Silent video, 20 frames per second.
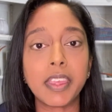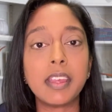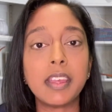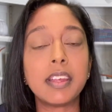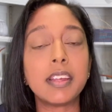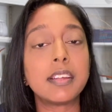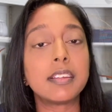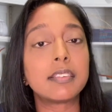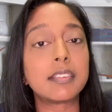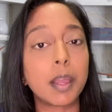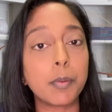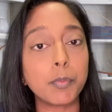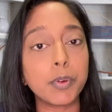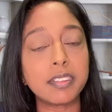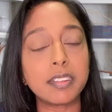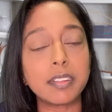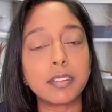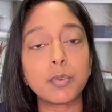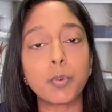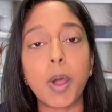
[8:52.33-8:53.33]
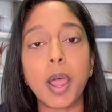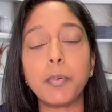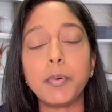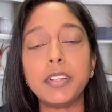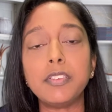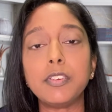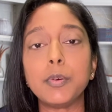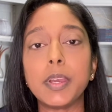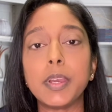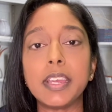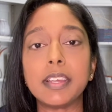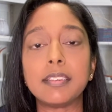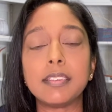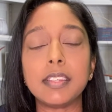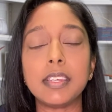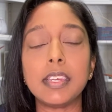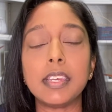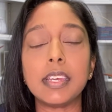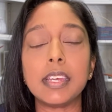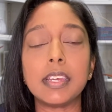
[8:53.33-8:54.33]
Some reasons why we do ICSI
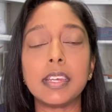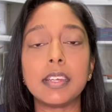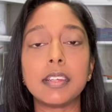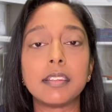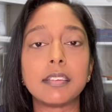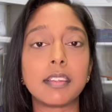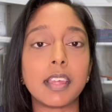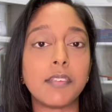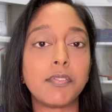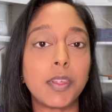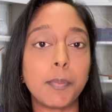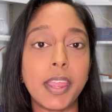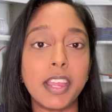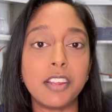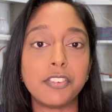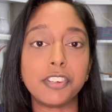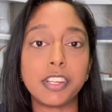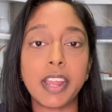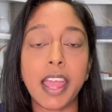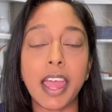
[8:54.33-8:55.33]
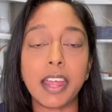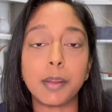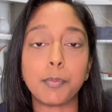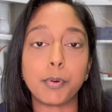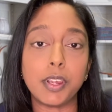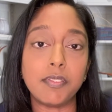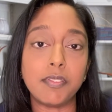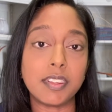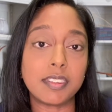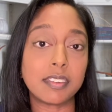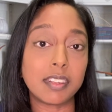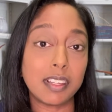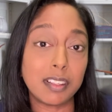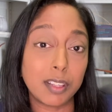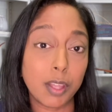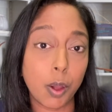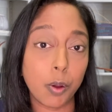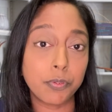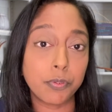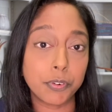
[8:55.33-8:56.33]
is if the patient had a previously low
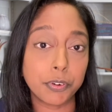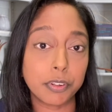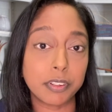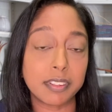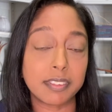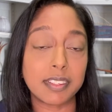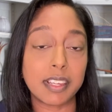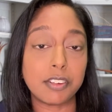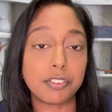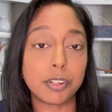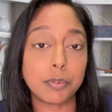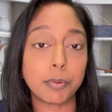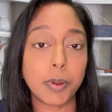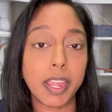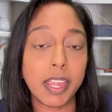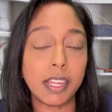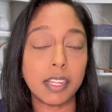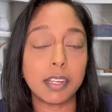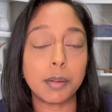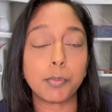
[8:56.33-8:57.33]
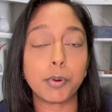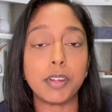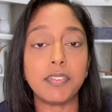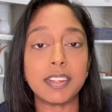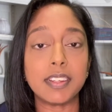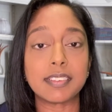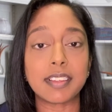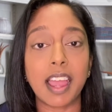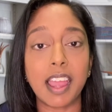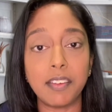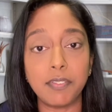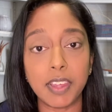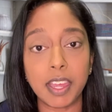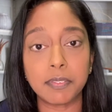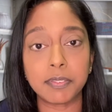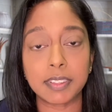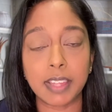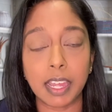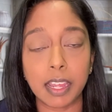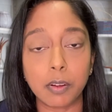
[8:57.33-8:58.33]
fertilization rate in a previous IVF
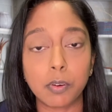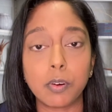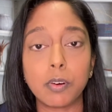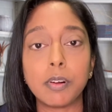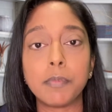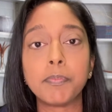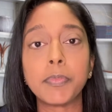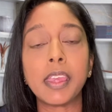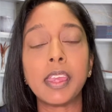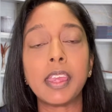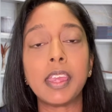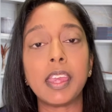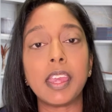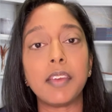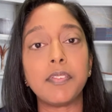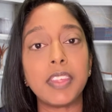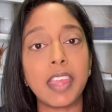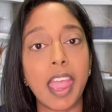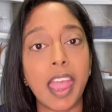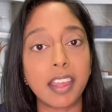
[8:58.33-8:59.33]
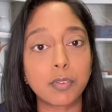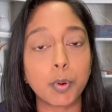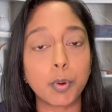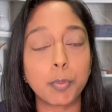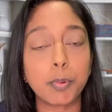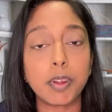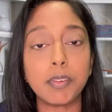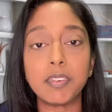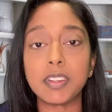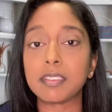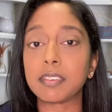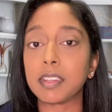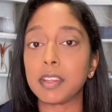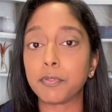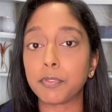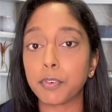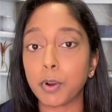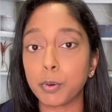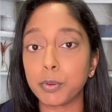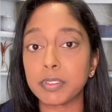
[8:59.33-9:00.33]
cycle, if the eggs were previously
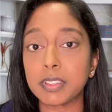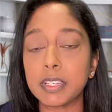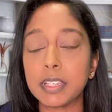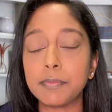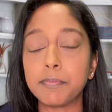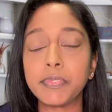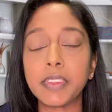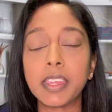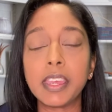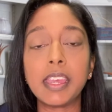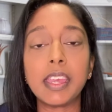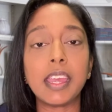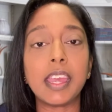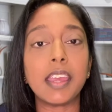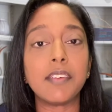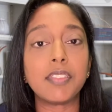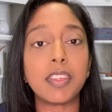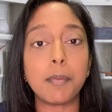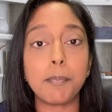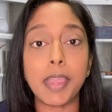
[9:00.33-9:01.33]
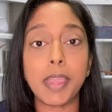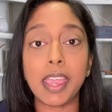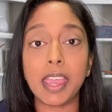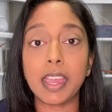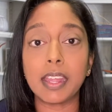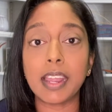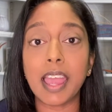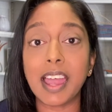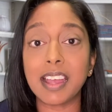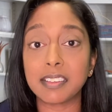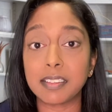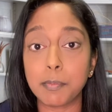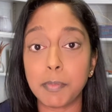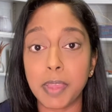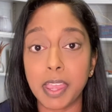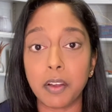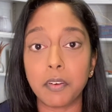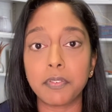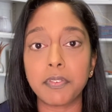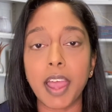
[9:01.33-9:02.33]
frozen, if the man has a male
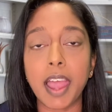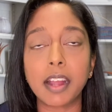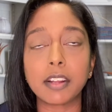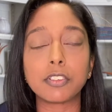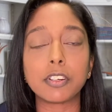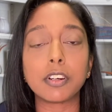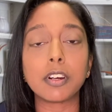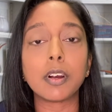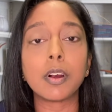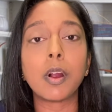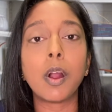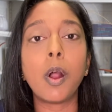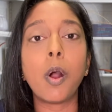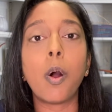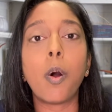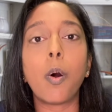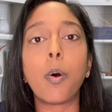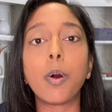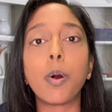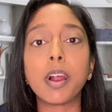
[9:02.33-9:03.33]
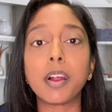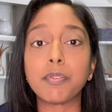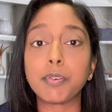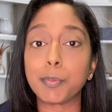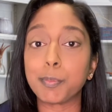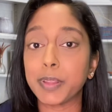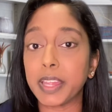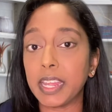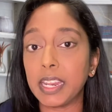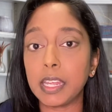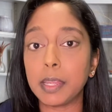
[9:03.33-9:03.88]
factor, or if we're planning